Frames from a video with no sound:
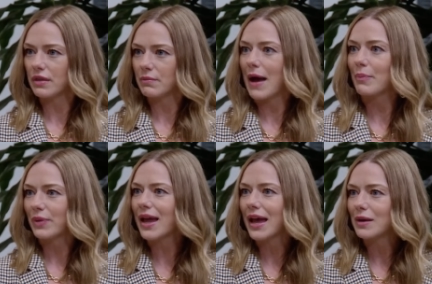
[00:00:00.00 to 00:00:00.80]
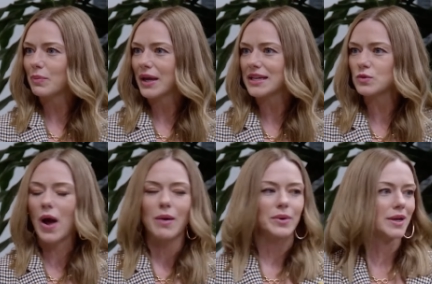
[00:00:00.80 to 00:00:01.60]
my plan, because
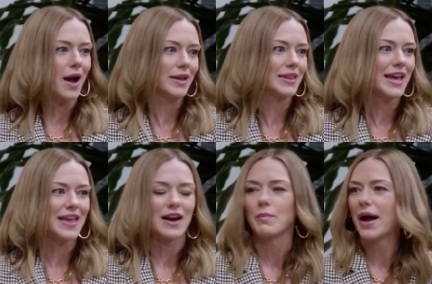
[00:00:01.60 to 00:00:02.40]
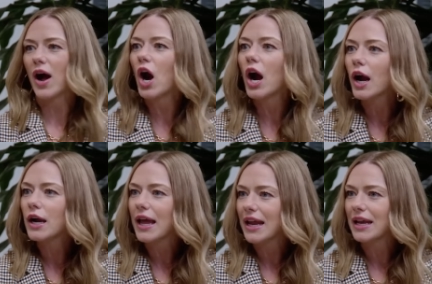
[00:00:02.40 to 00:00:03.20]
why would God lay that on my
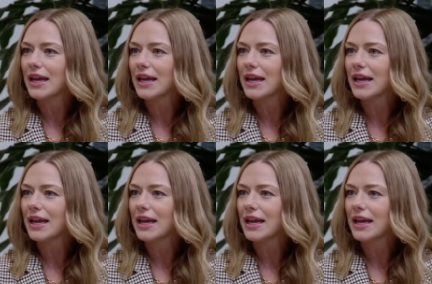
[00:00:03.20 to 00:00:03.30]
heart and